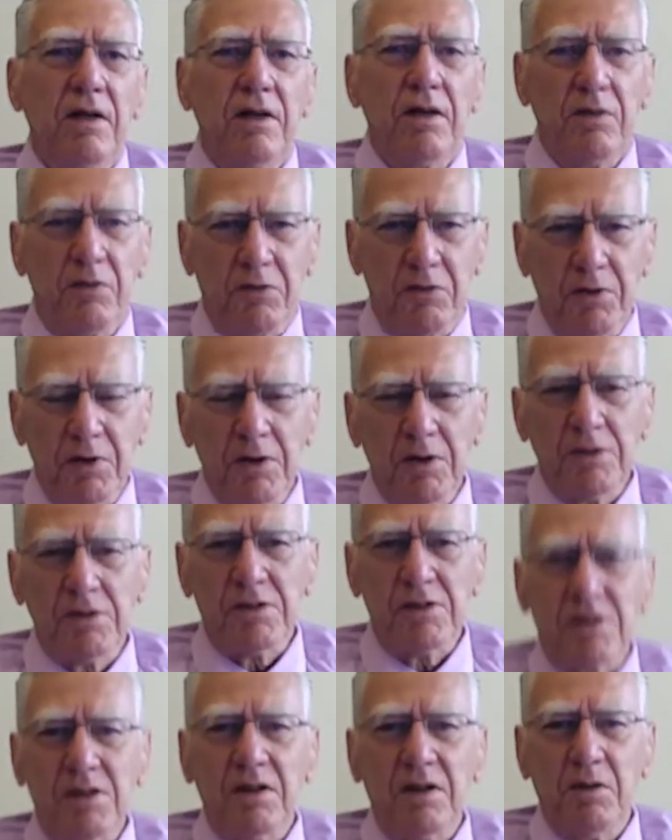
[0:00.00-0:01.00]
the
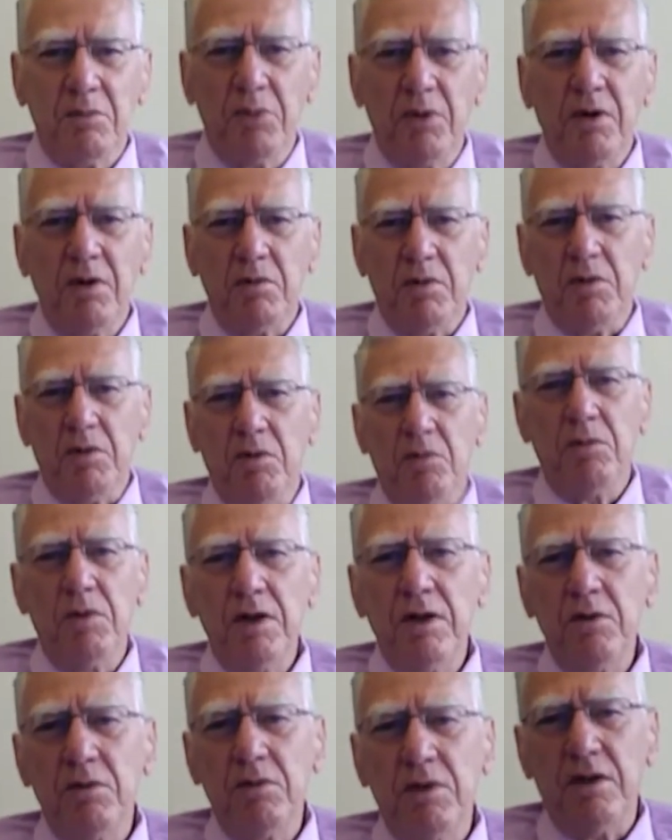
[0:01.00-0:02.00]
first appointment,
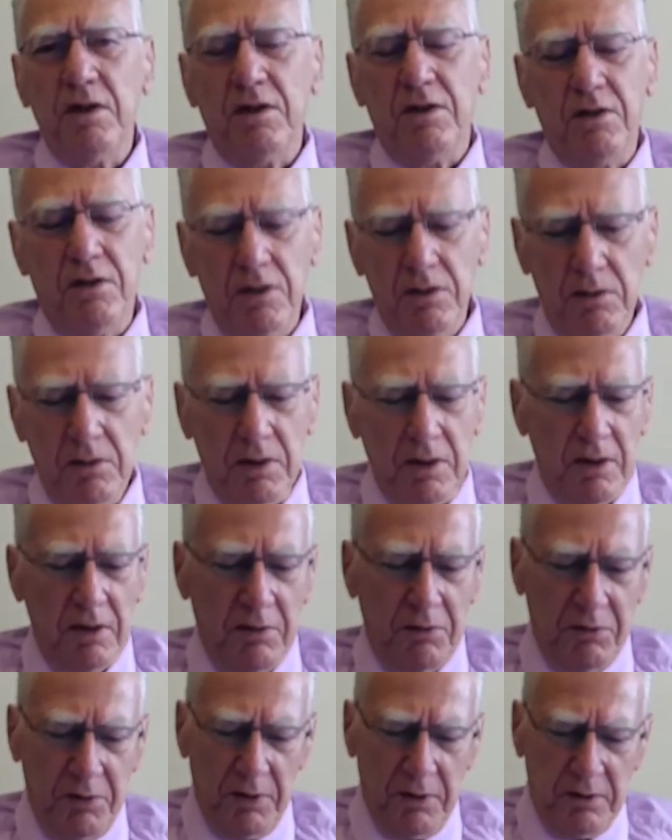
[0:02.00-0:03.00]
what do we do in the
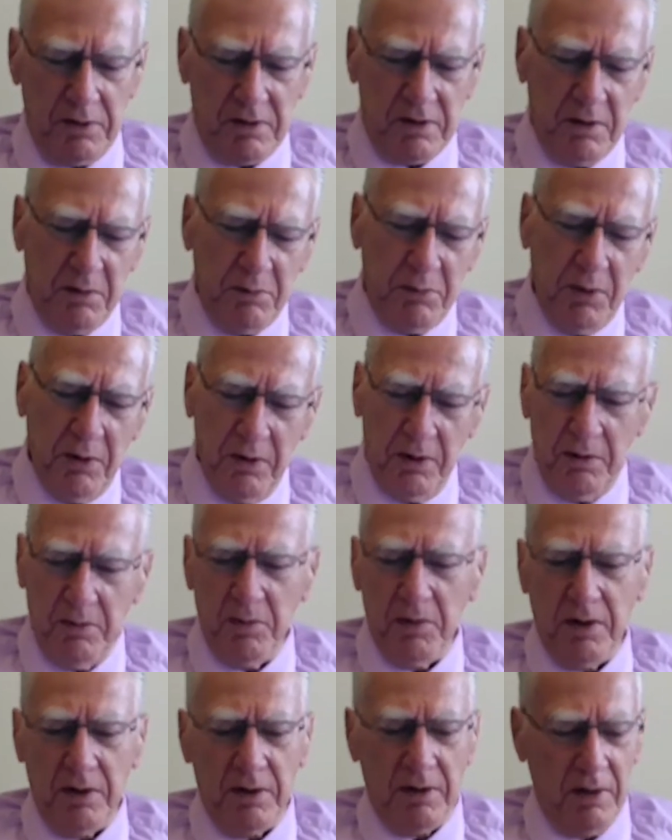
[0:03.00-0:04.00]
first
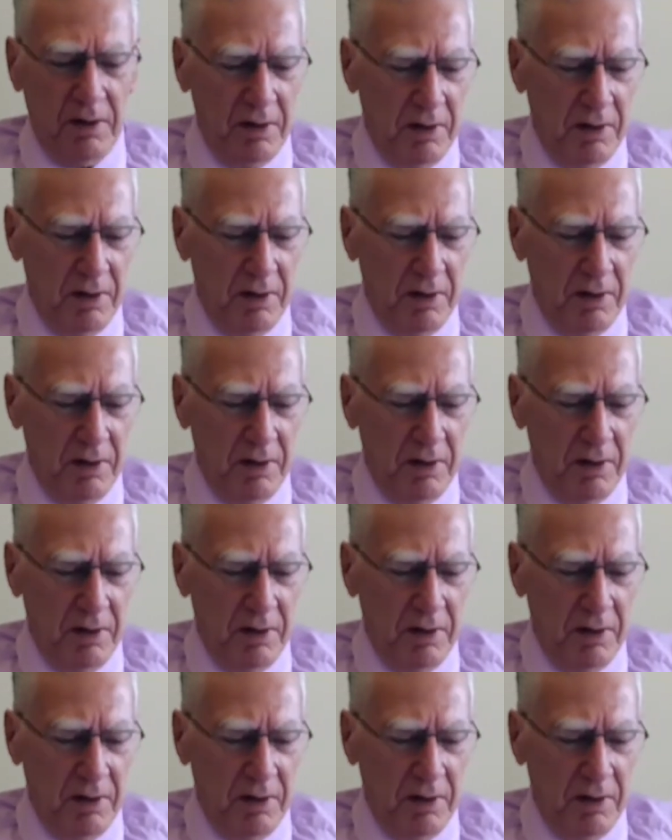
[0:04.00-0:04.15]
appointment